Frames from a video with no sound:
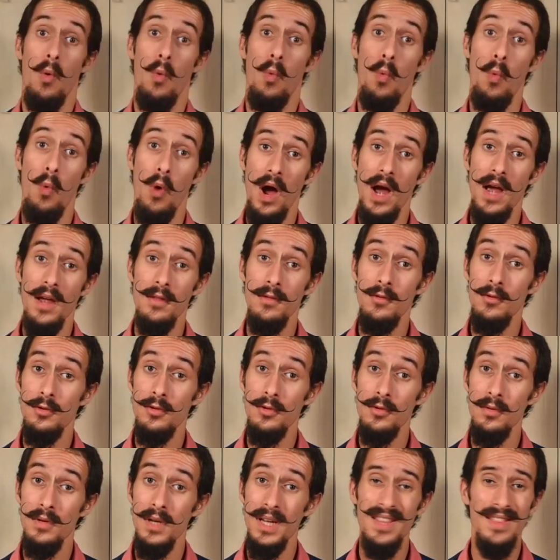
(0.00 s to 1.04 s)
Why do
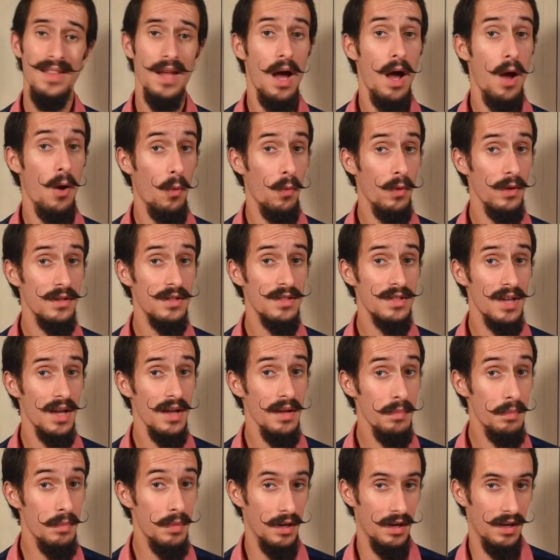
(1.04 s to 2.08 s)
you need a
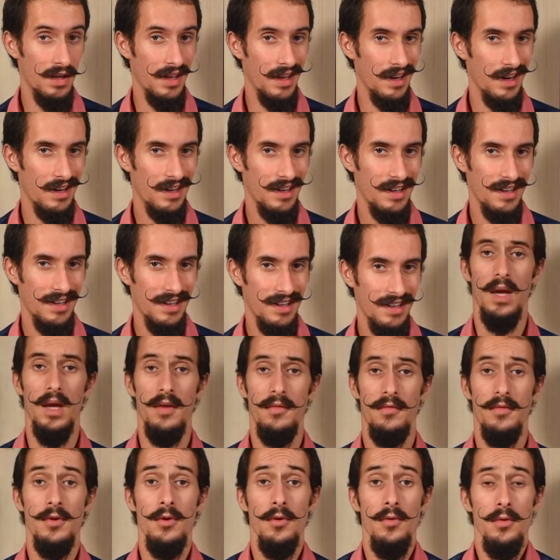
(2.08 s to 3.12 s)
website builder?
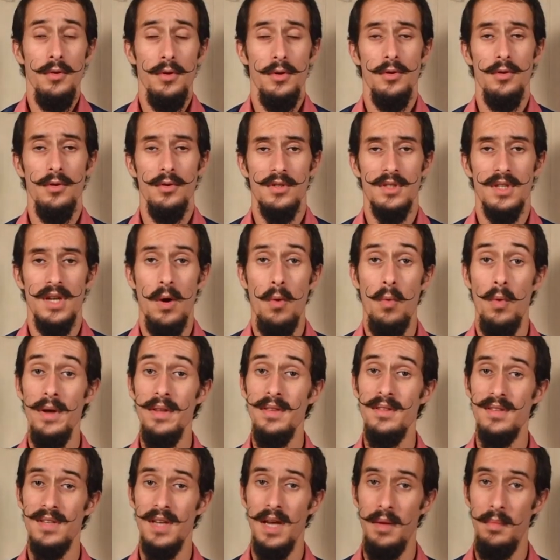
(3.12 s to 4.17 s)
If you use a
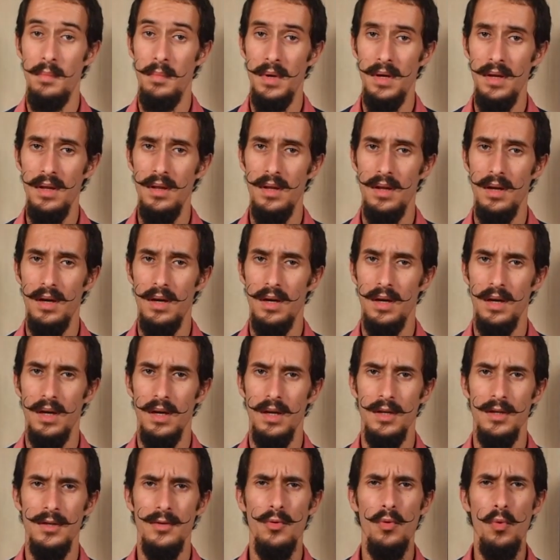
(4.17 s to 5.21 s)
website builder,
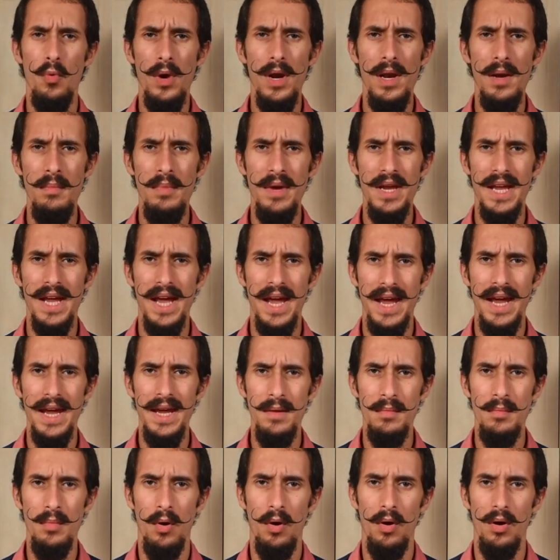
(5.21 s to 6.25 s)
you will be
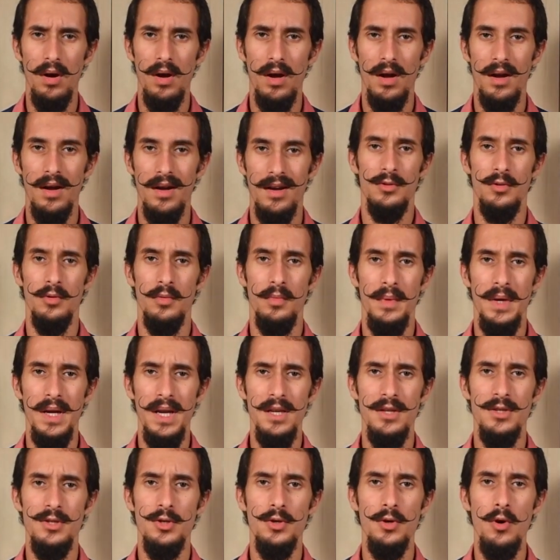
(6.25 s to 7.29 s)
able to
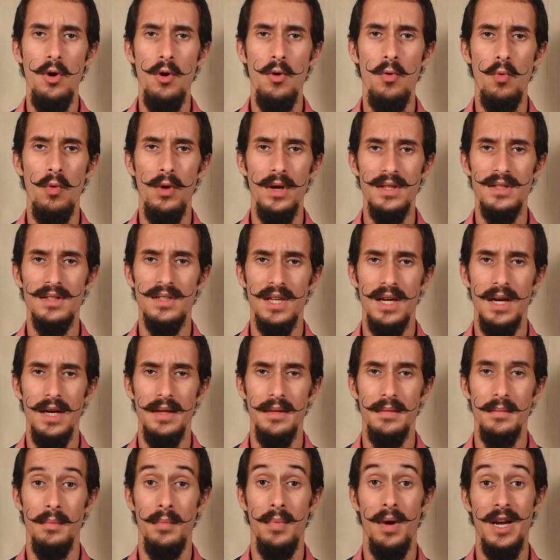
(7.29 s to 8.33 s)
build your
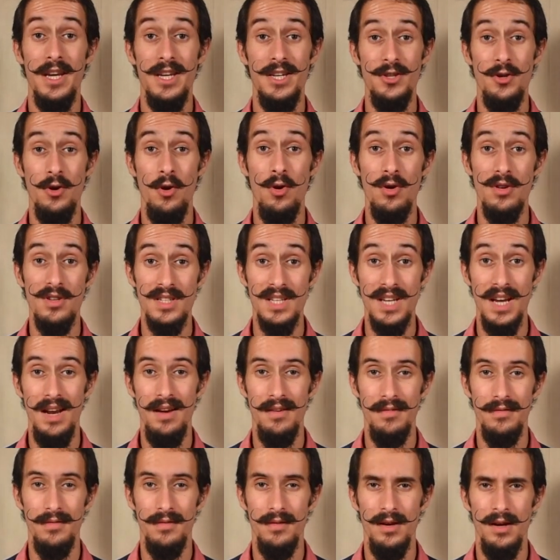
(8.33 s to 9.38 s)
website by
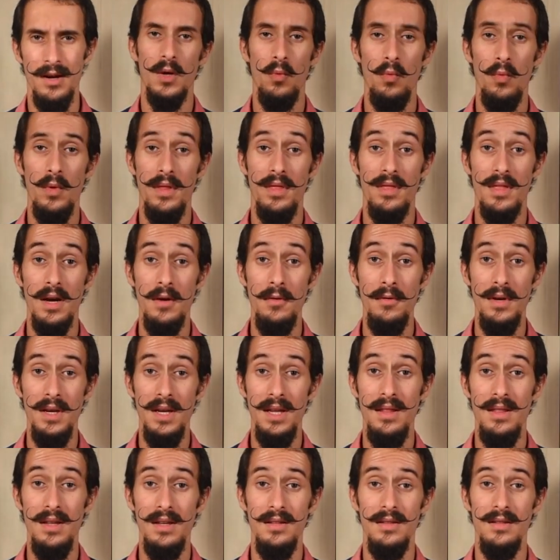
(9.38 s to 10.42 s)
yourself without
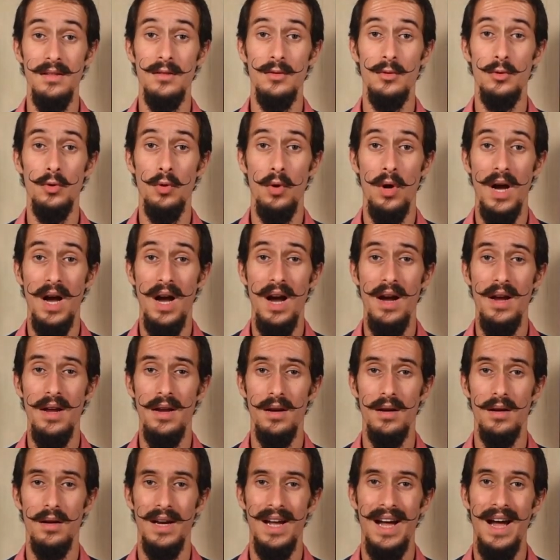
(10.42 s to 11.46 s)
needing to
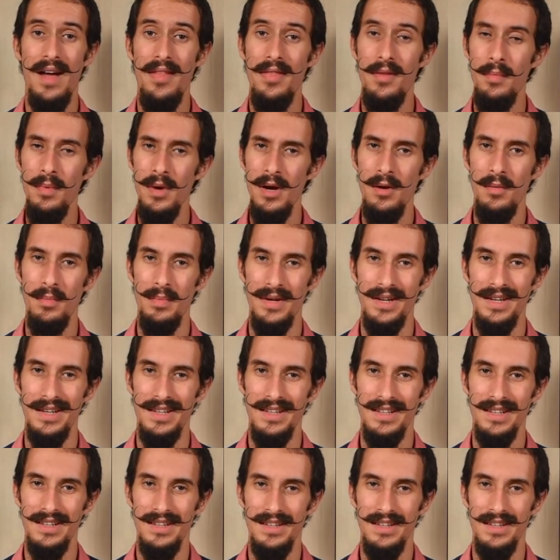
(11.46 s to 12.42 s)
hire a developer.